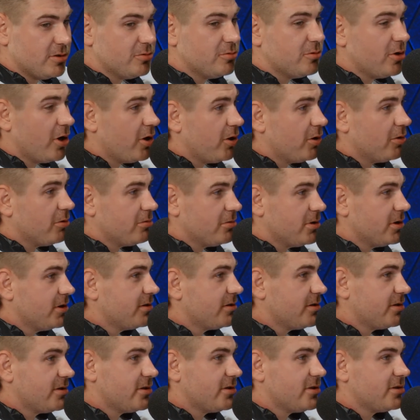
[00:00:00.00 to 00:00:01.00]
know,
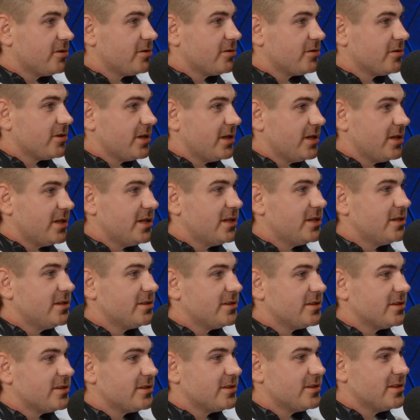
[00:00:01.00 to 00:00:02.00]
it's it
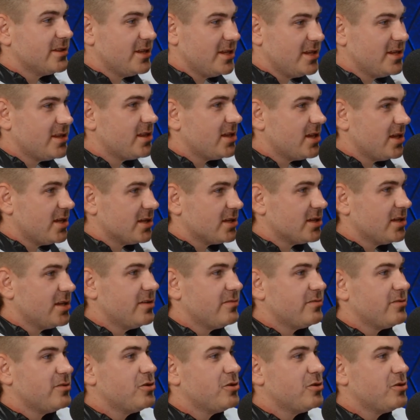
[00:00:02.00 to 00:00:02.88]
is the thing. It's if the you